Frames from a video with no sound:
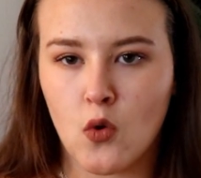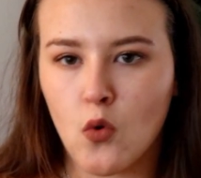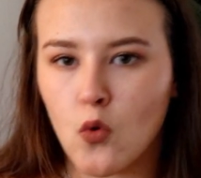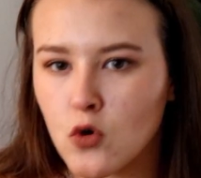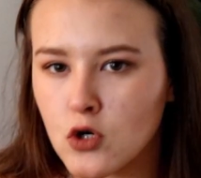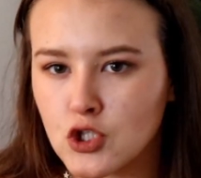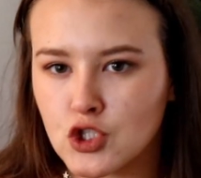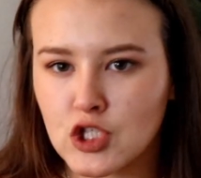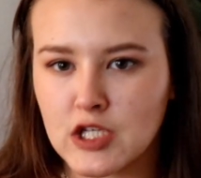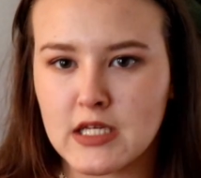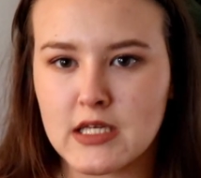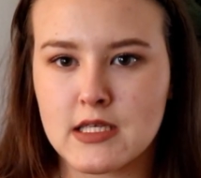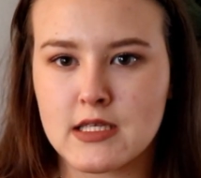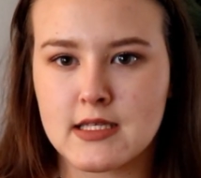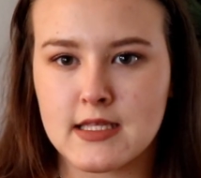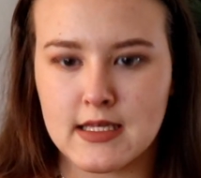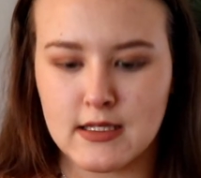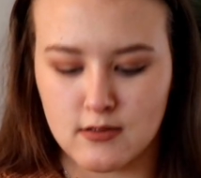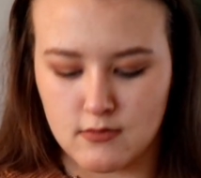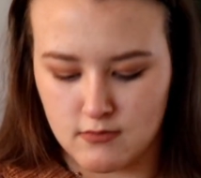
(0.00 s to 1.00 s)

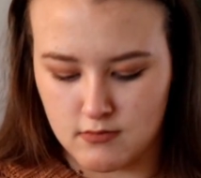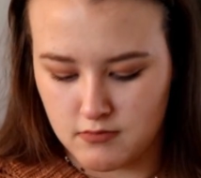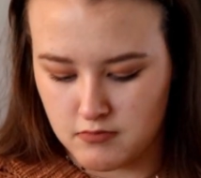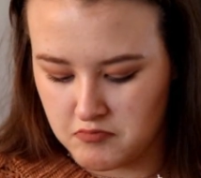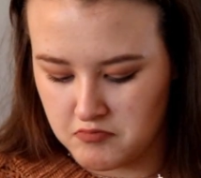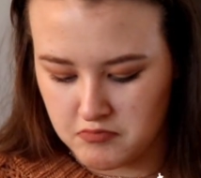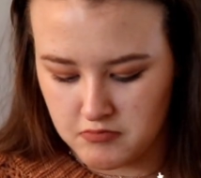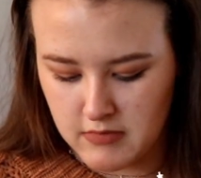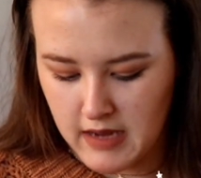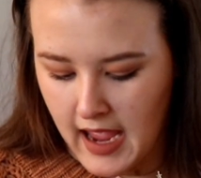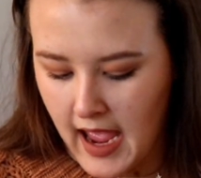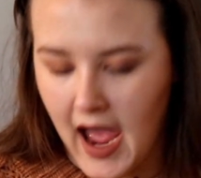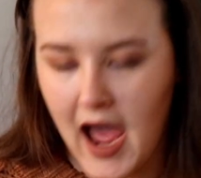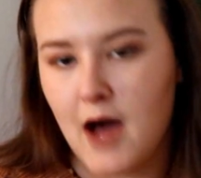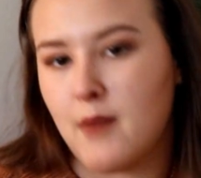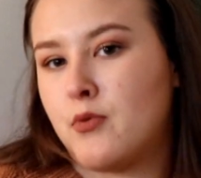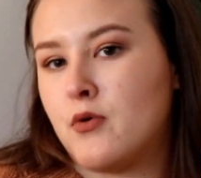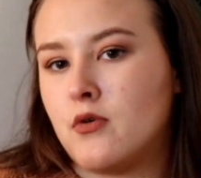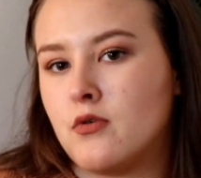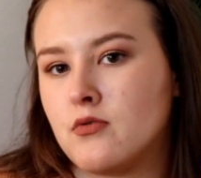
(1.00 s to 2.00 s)
oranges and
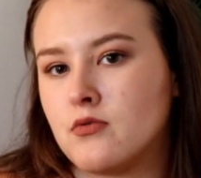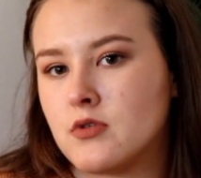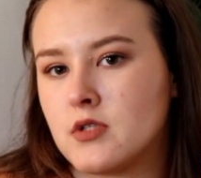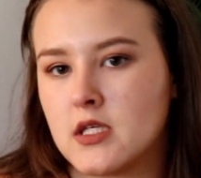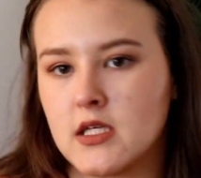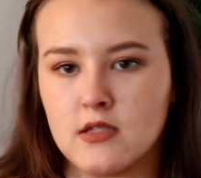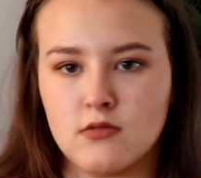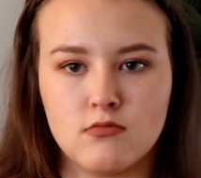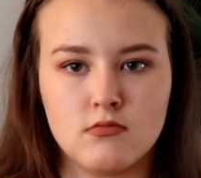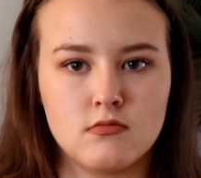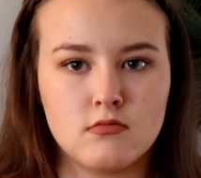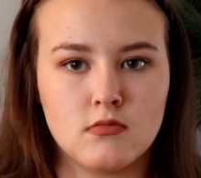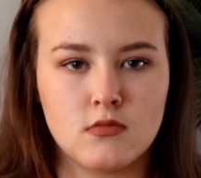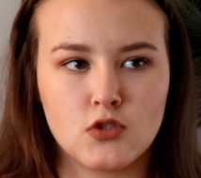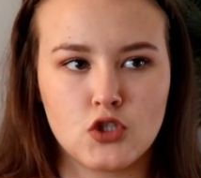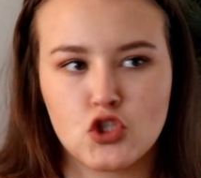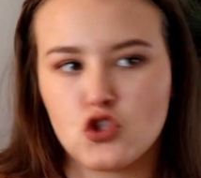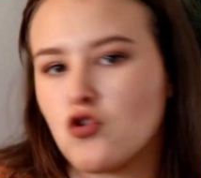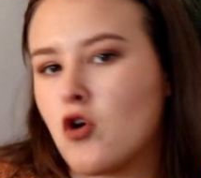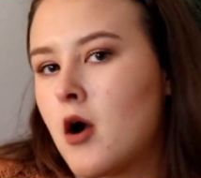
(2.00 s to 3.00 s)
apples and
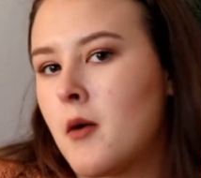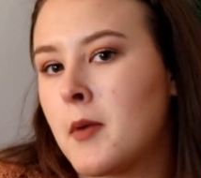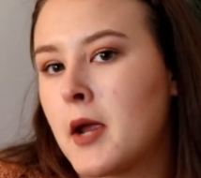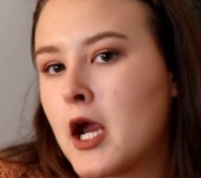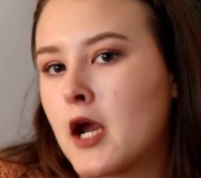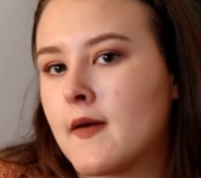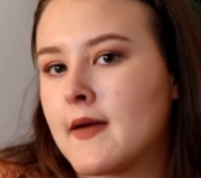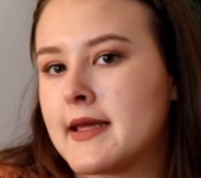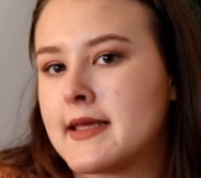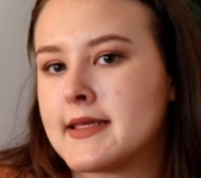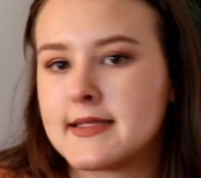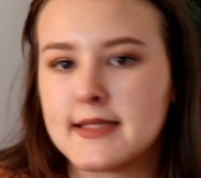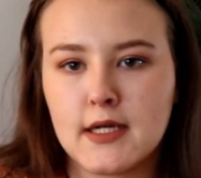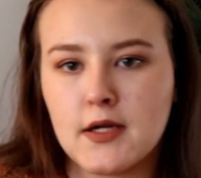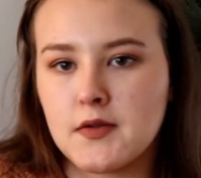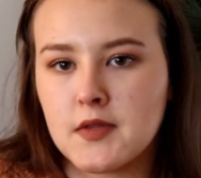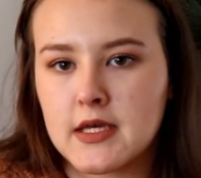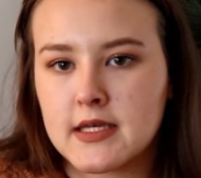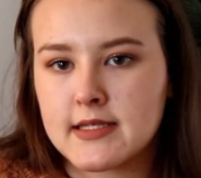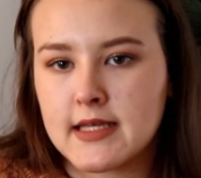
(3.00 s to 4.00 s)
strawberries and
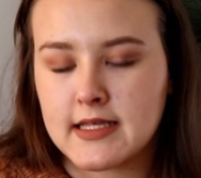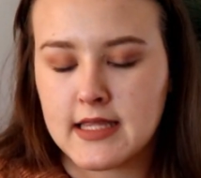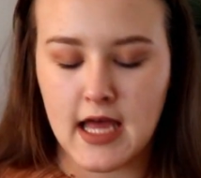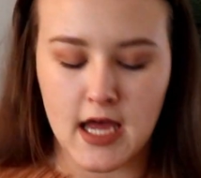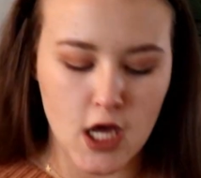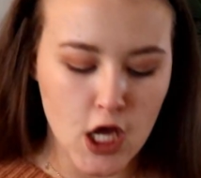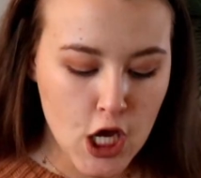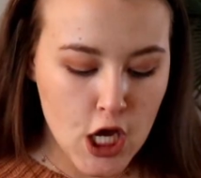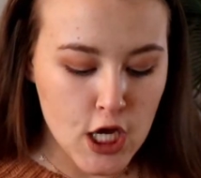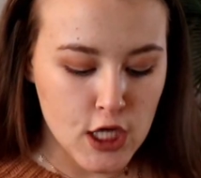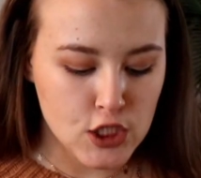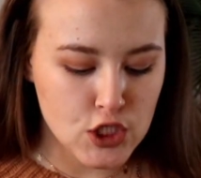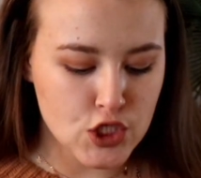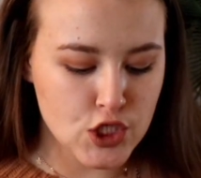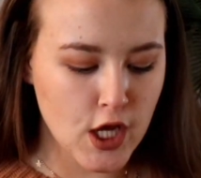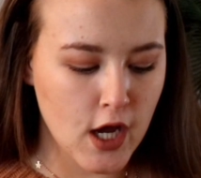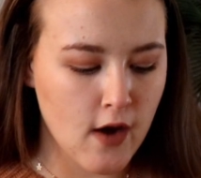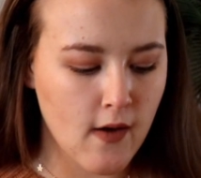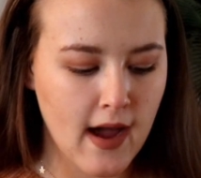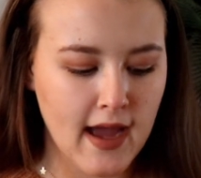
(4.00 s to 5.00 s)
all things like that.
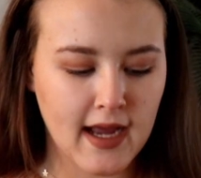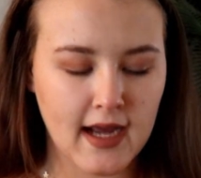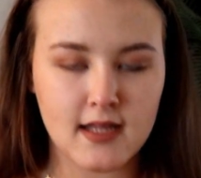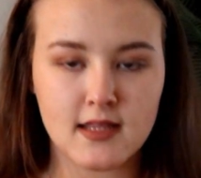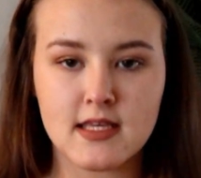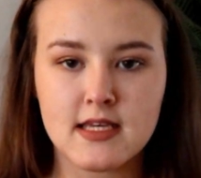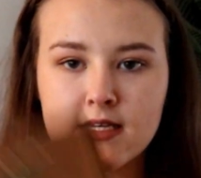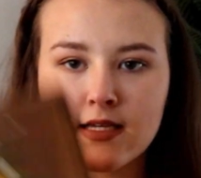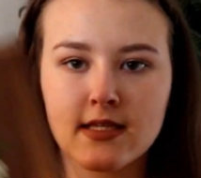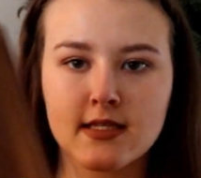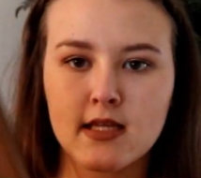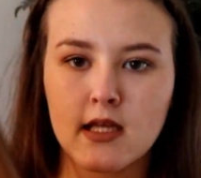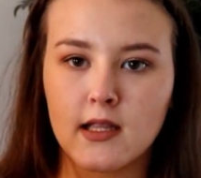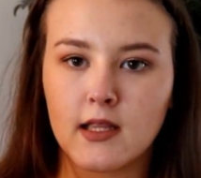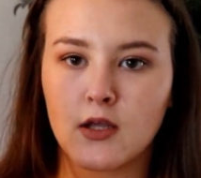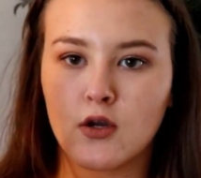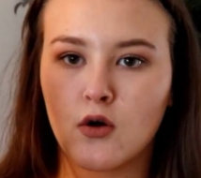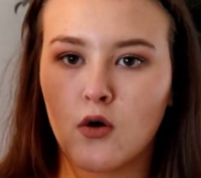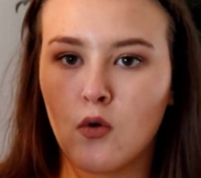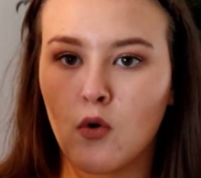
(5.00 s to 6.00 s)
So I got these
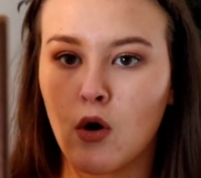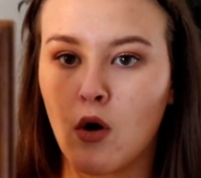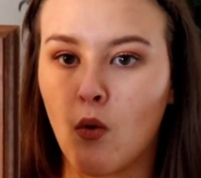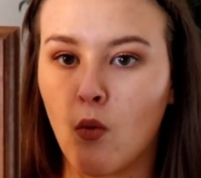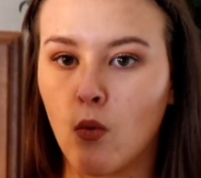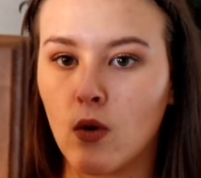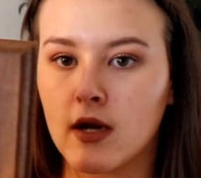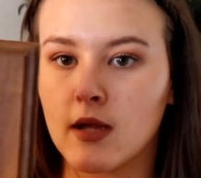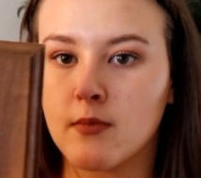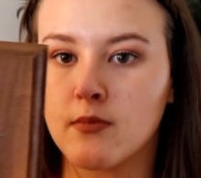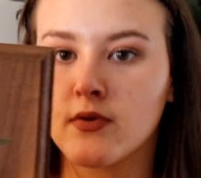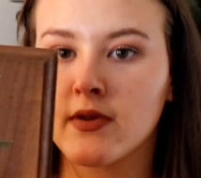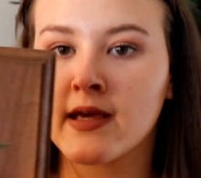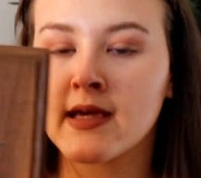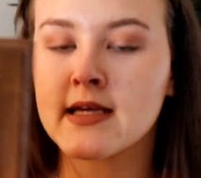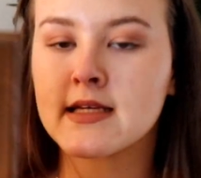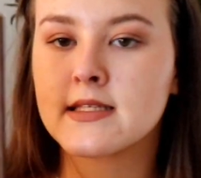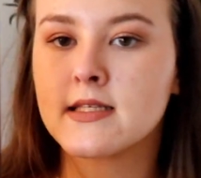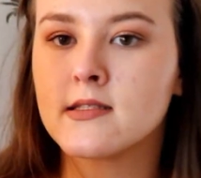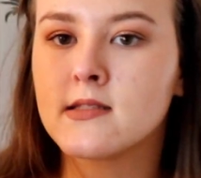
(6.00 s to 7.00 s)
little wooden
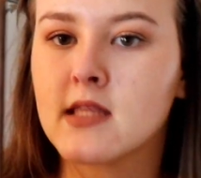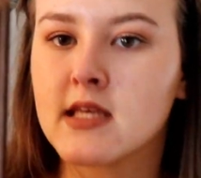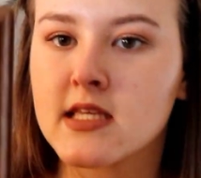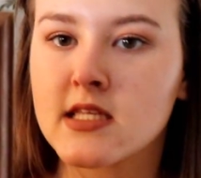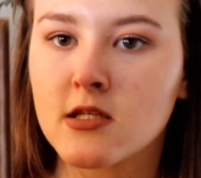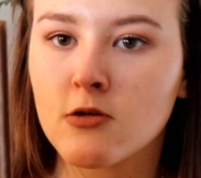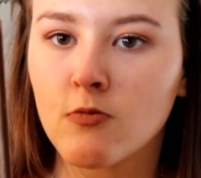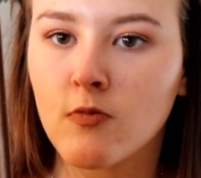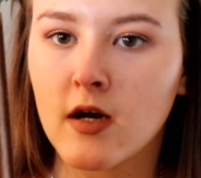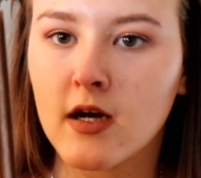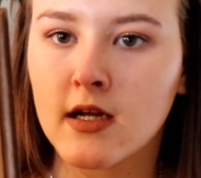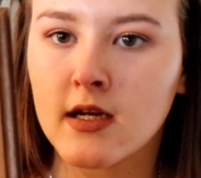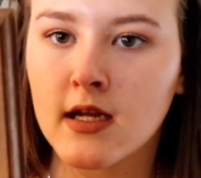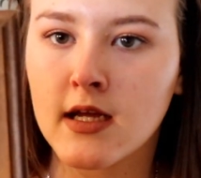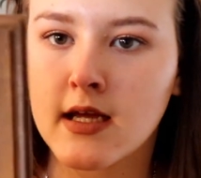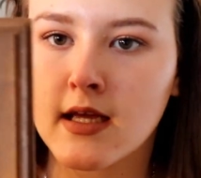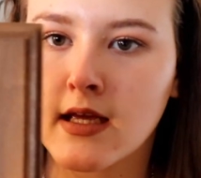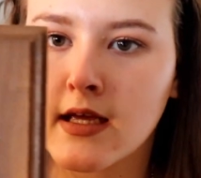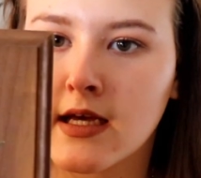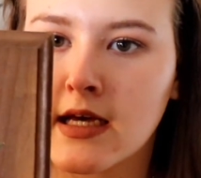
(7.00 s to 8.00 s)
planks. This
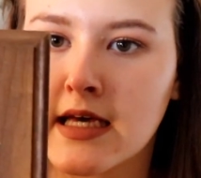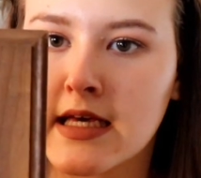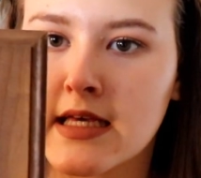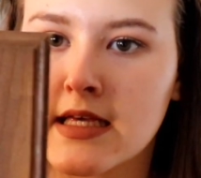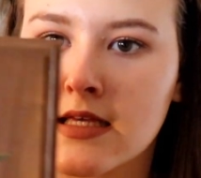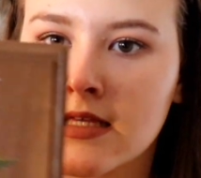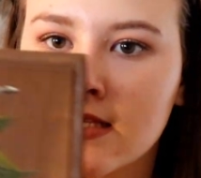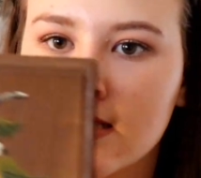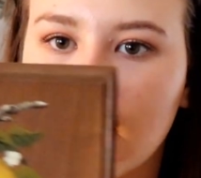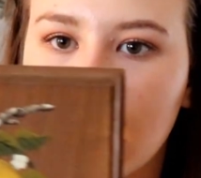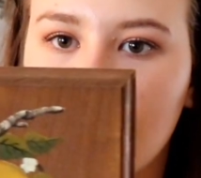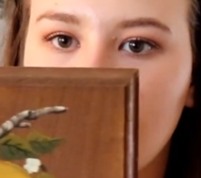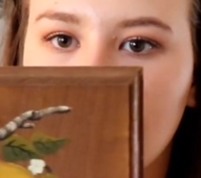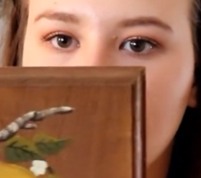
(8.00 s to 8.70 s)
one is